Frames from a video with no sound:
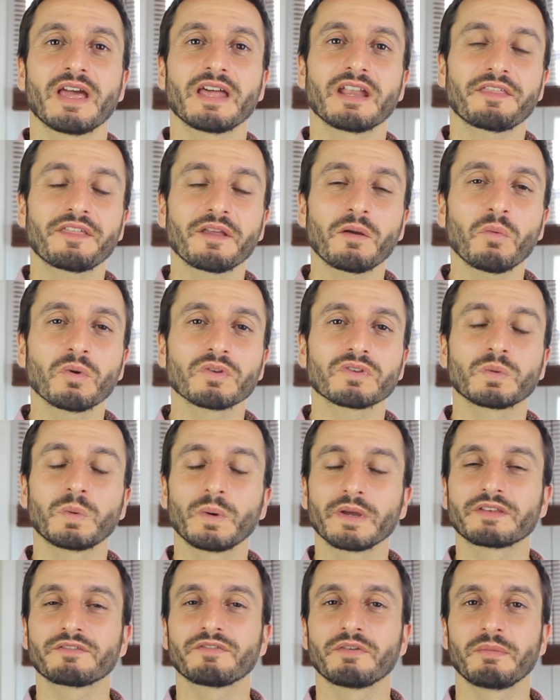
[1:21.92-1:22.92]
And I think what
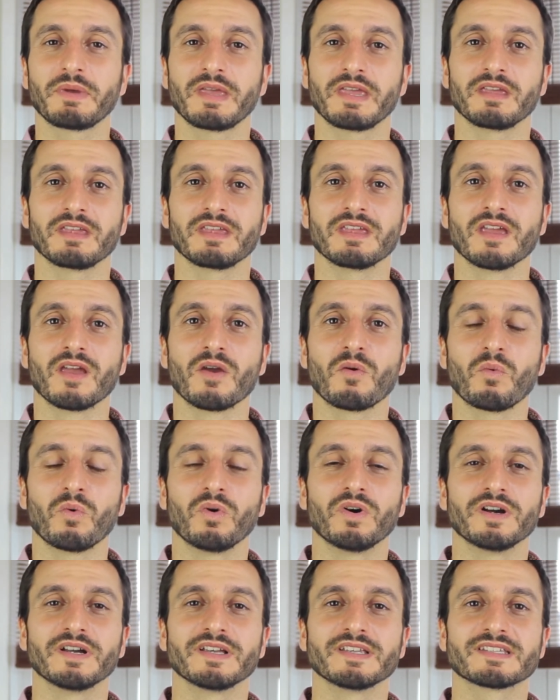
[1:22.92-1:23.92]
twigged for me
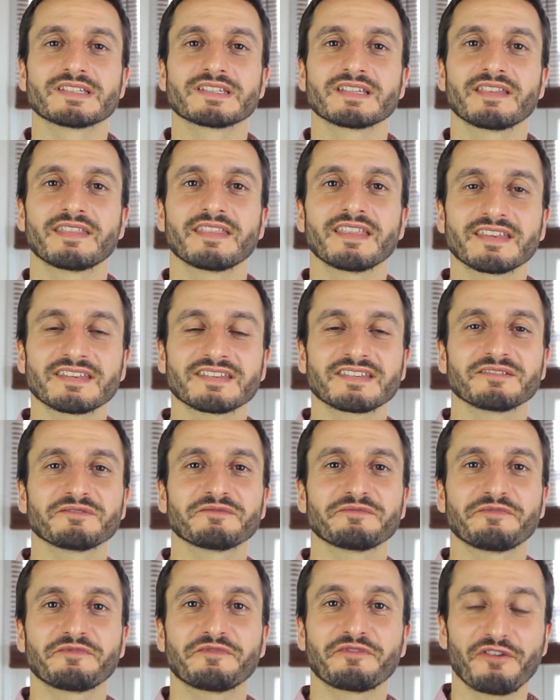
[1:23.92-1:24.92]
was this
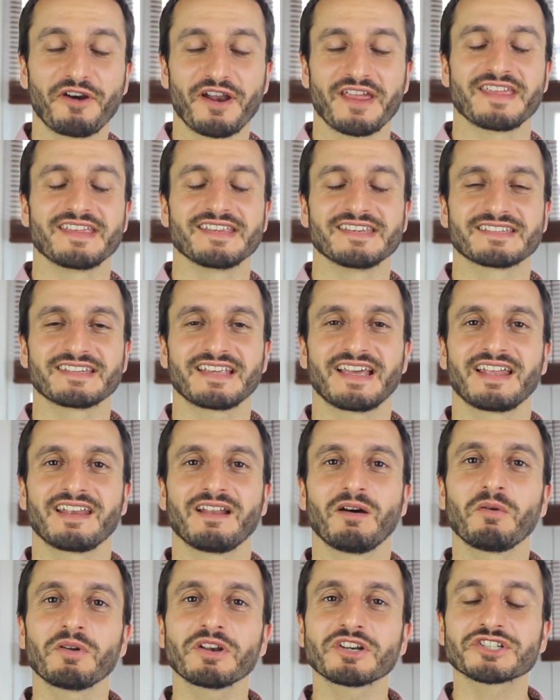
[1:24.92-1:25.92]
phrase,
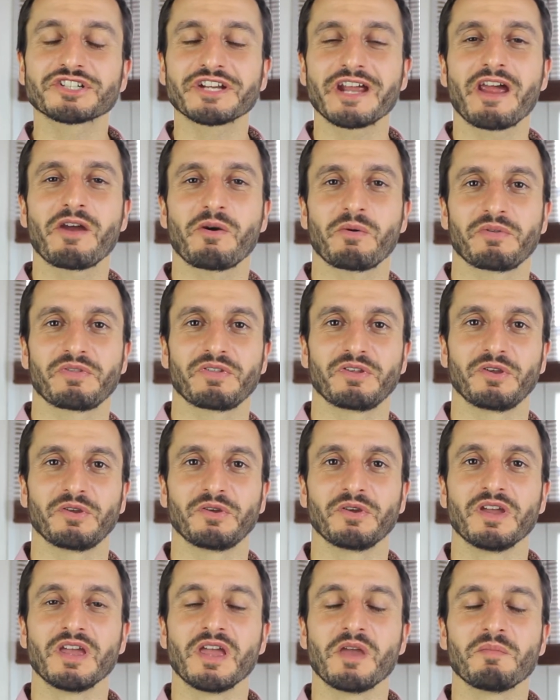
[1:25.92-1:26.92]
and I want to share it with
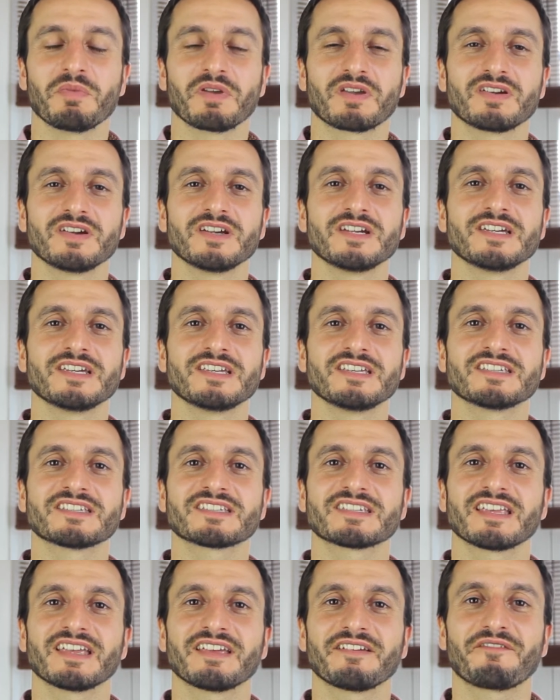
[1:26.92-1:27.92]
you
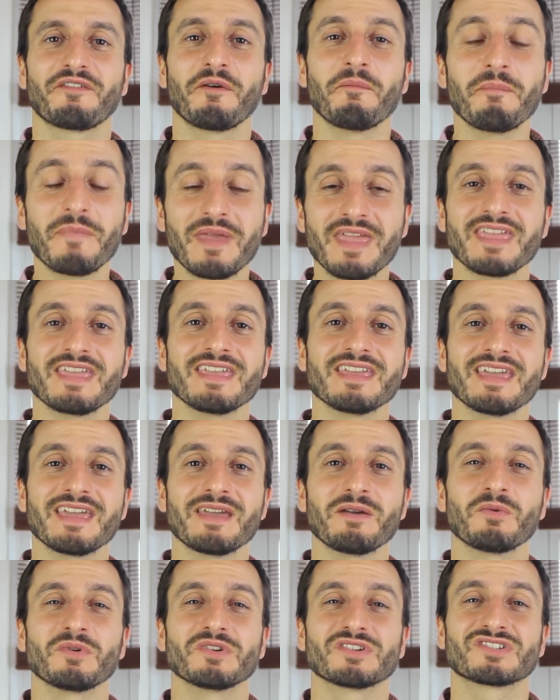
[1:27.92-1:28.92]
because for me
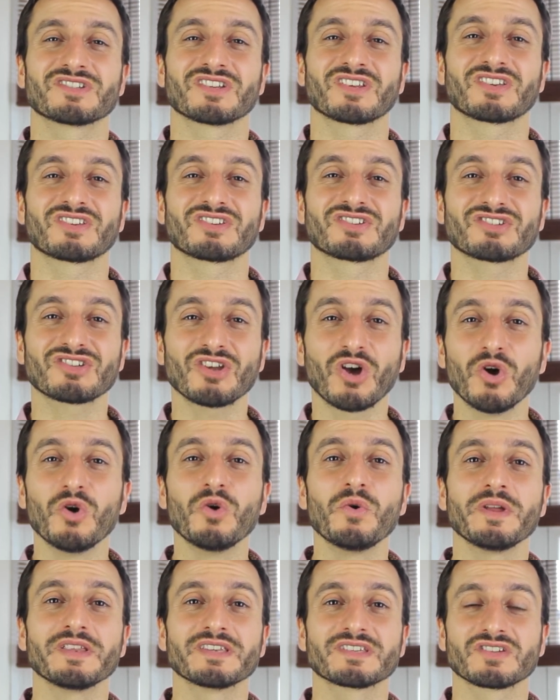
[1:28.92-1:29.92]
it was just
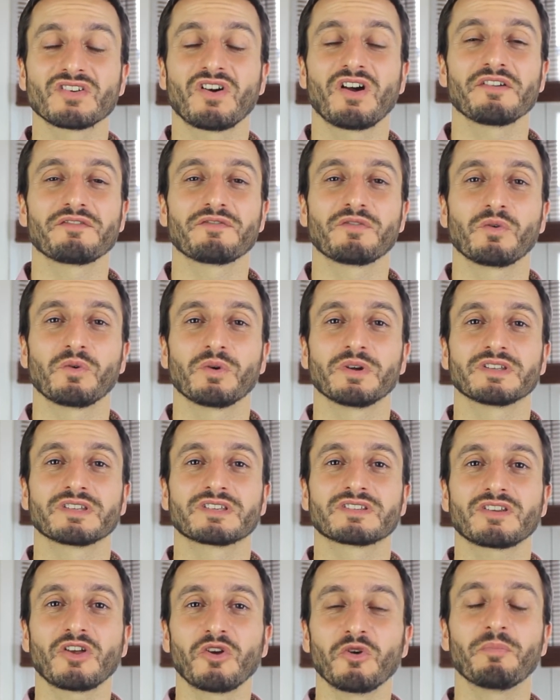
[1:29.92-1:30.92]
so insightful and
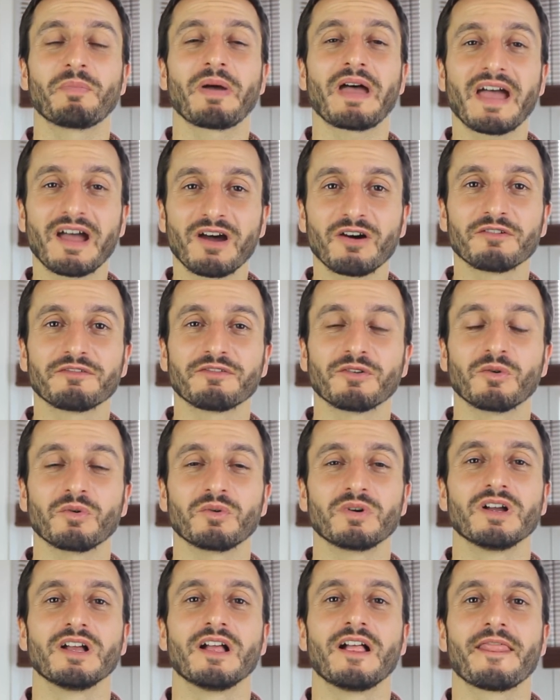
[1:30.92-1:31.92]
so
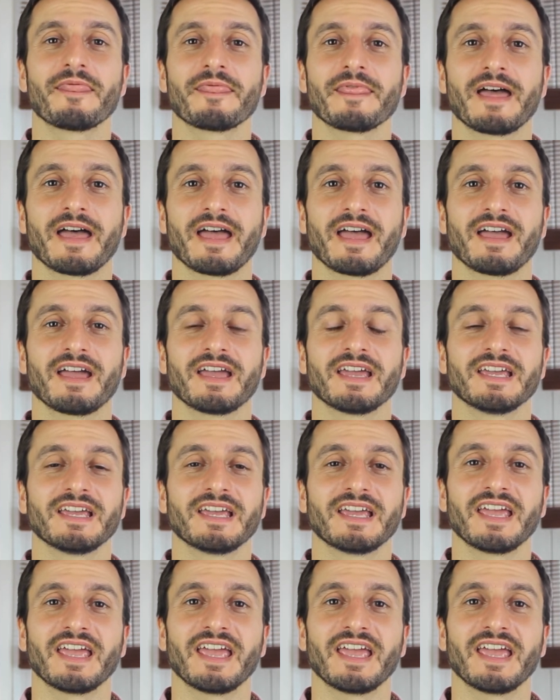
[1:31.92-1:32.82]
powerful that